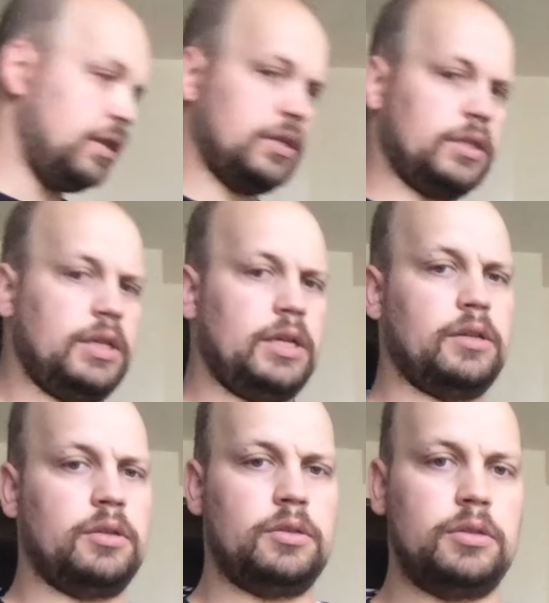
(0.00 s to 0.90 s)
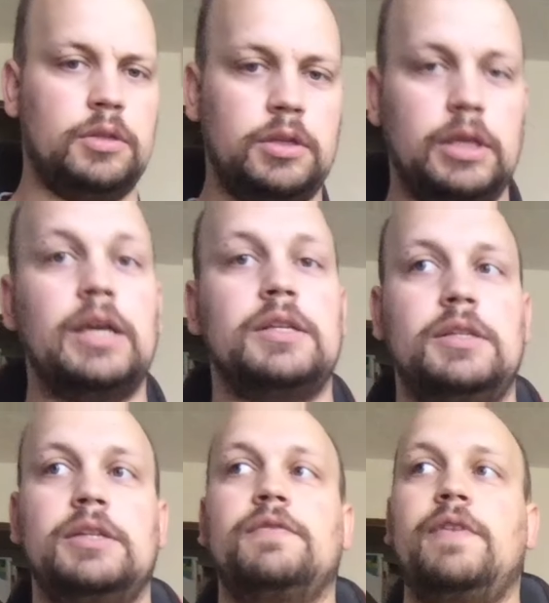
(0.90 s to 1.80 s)
this seat, yes, it
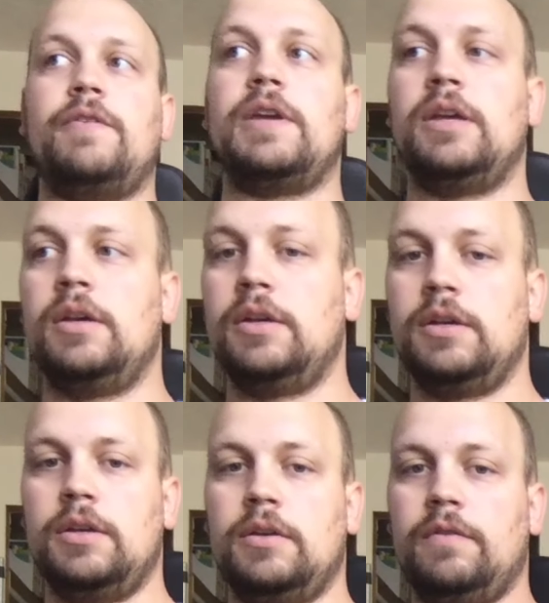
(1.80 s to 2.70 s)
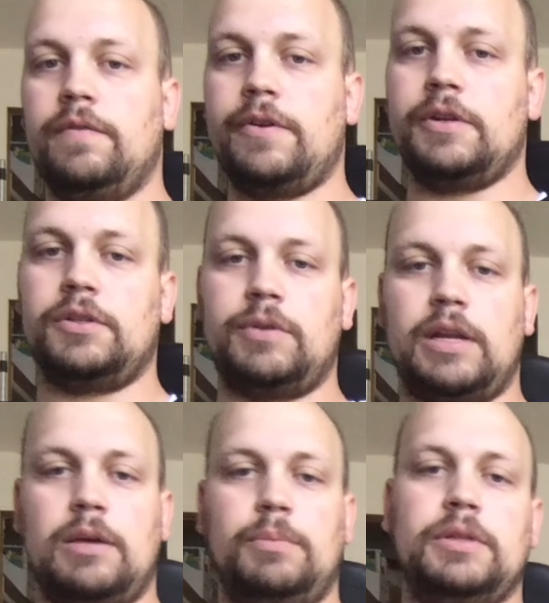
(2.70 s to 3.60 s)
is very, very straight
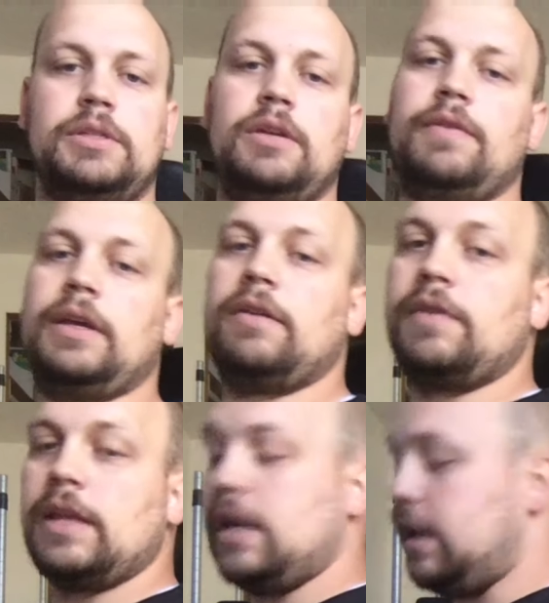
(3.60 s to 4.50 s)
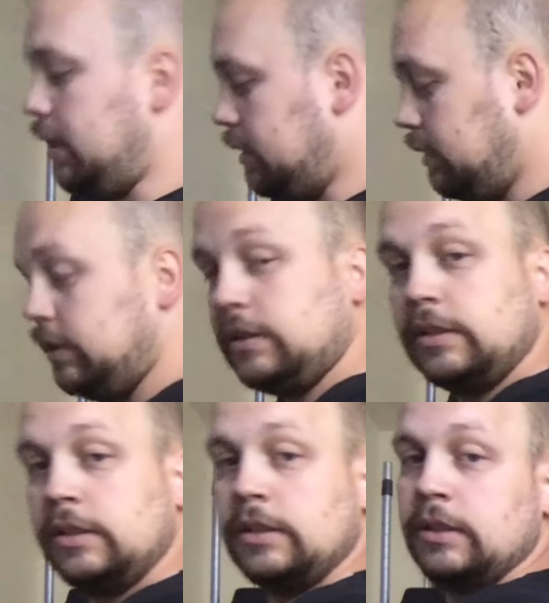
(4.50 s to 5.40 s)
up. Let's see if I can give you that angle.
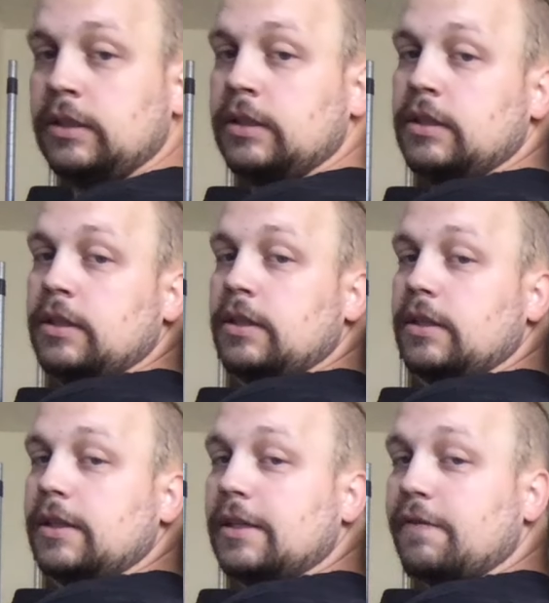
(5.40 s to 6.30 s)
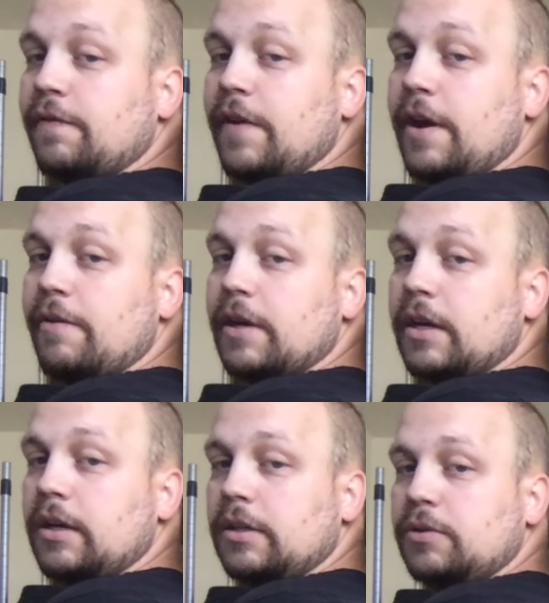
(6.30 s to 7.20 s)
It is very
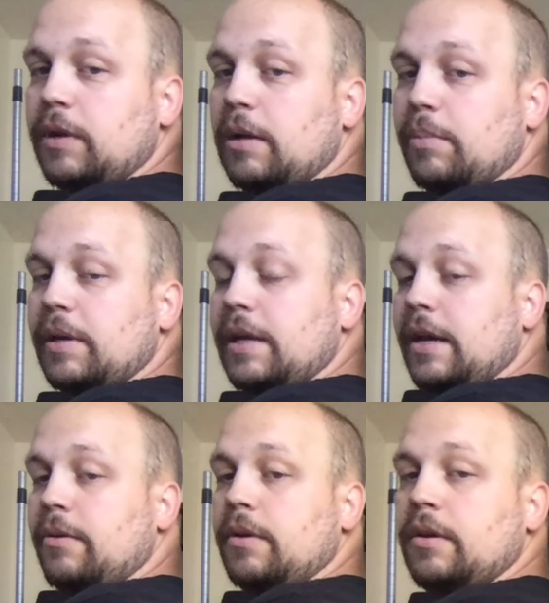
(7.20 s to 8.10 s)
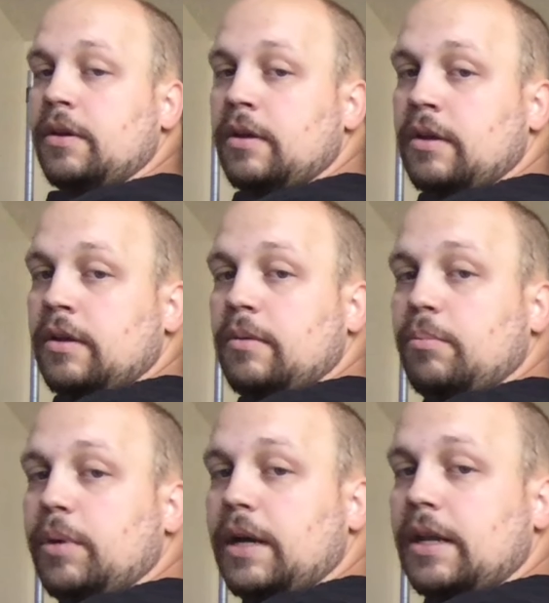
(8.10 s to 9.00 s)
straight up and down.
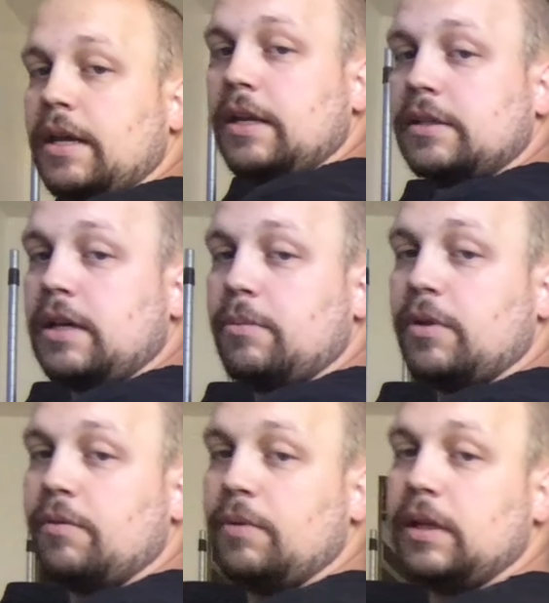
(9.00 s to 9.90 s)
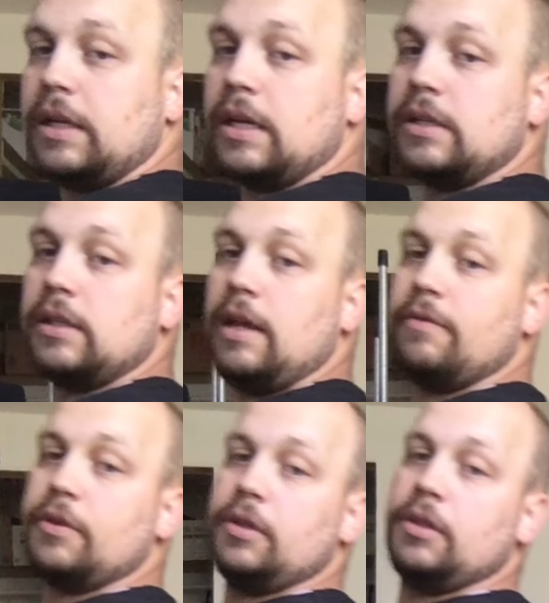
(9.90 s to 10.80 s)
But it does come with a really nice
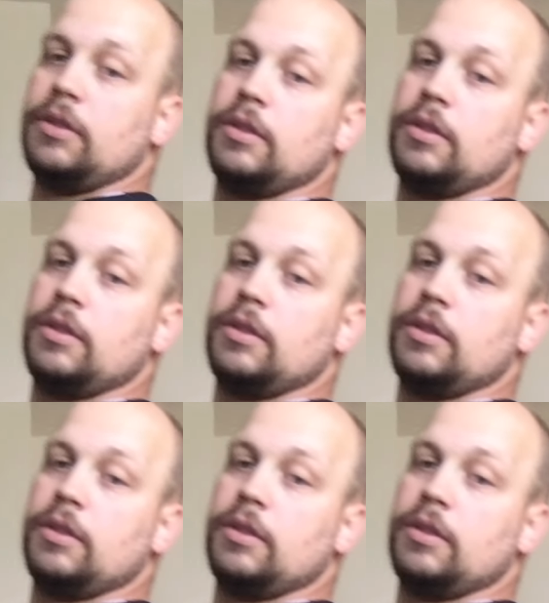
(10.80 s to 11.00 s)
lever